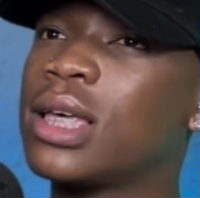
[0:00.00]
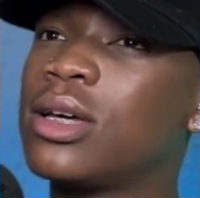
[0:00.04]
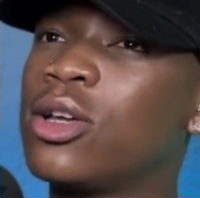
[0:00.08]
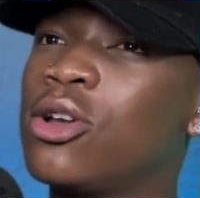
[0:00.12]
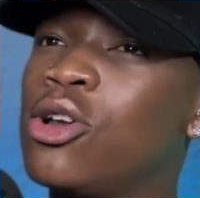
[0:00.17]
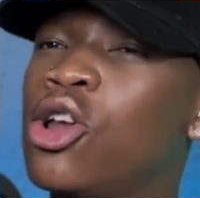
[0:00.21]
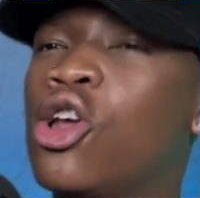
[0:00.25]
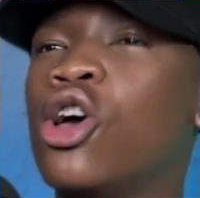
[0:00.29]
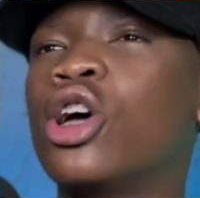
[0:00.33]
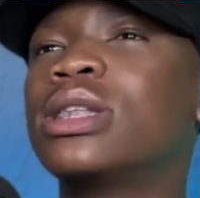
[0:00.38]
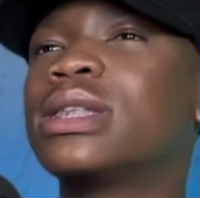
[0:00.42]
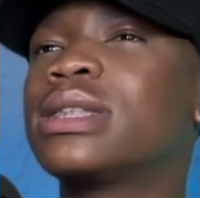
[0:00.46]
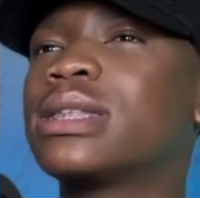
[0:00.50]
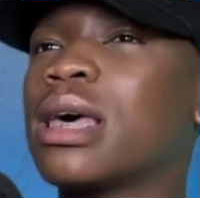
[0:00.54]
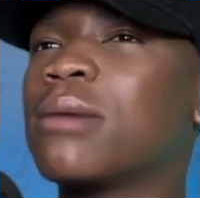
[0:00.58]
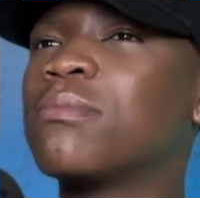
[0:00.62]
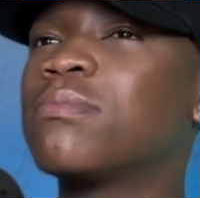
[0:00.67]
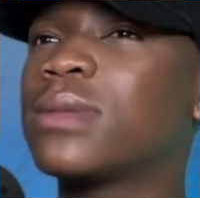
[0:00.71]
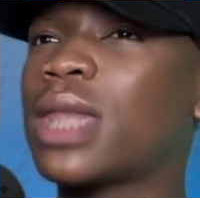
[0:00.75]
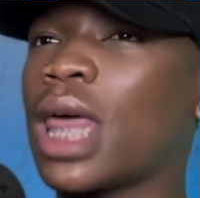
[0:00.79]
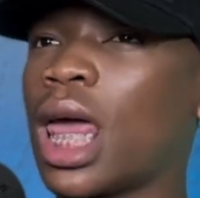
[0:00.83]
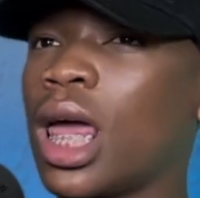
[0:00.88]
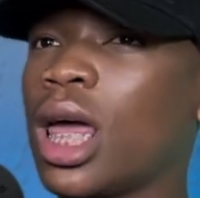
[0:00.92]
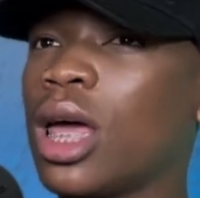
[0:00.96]
learn
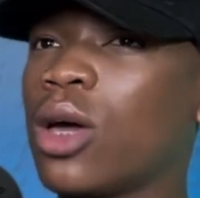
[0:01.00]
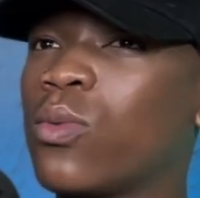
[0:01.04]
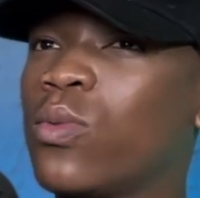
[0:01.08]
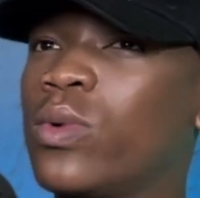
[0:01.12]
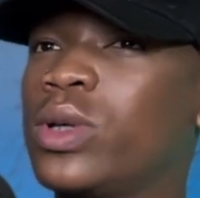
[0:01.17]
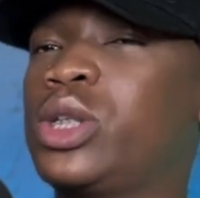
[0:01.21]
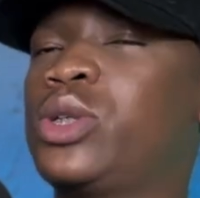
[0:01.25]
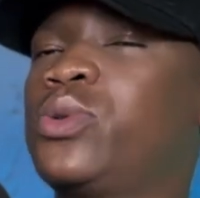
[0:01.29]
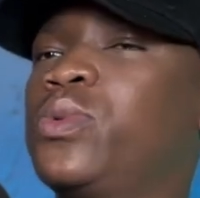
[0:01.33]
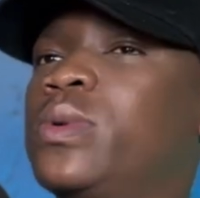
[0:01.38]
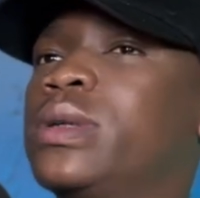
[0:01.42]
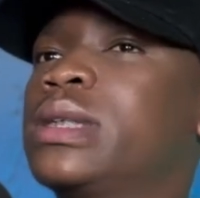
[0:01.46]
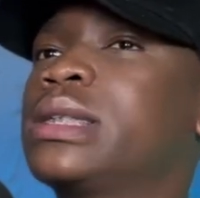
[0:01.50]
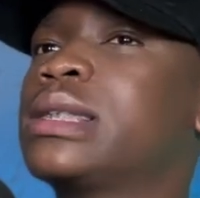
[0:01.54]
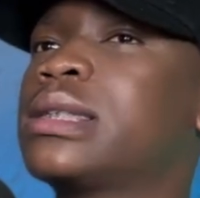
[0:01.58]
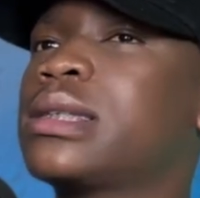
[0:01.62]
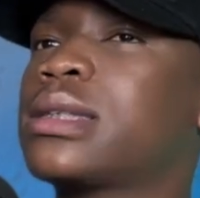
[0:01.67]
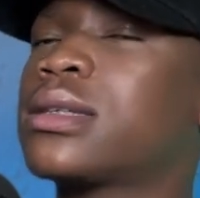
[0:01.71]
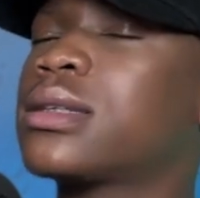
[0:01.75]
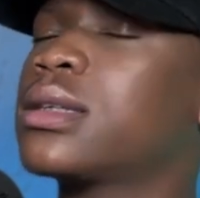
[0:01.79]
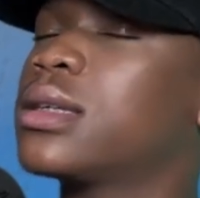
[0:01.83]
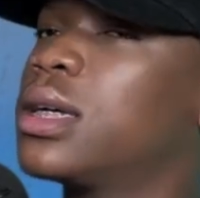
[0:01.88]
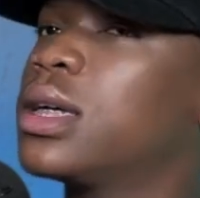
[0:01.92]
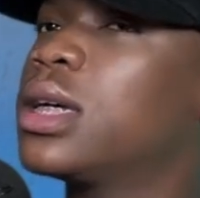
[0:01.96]
something, which
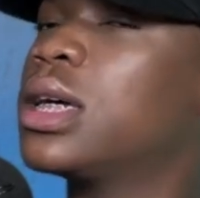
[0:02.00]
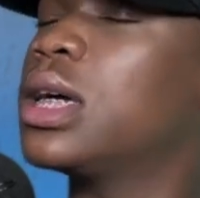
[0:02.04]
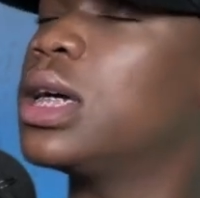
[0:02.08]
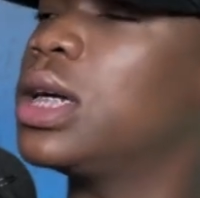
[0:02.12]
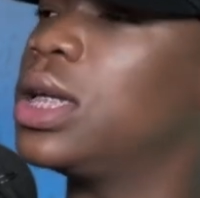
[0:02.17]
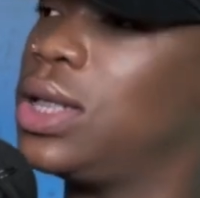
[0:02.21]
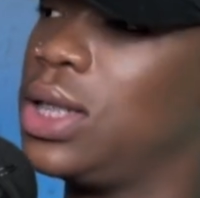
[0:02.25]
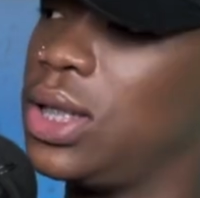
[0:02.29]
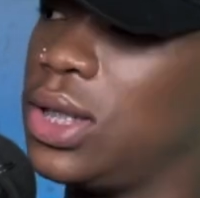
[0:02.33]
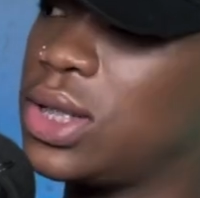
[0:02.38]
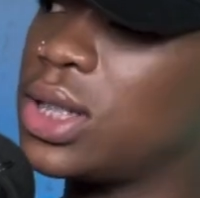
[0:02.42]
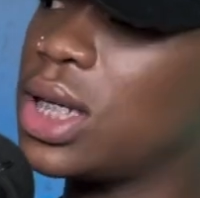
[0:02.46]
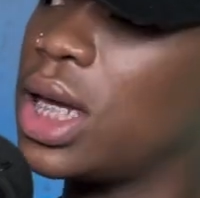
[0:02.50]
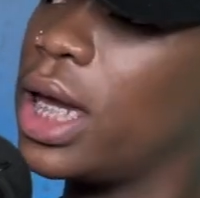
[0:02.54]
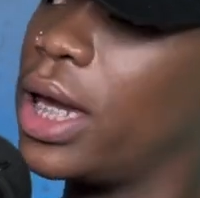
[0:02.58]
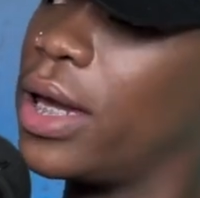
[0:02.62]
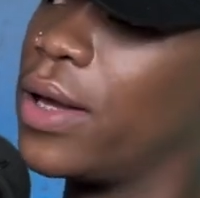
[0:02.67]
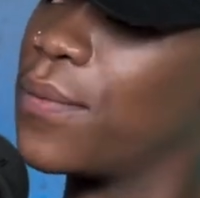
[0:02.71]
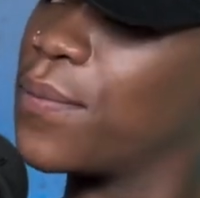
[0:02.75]
was DJing.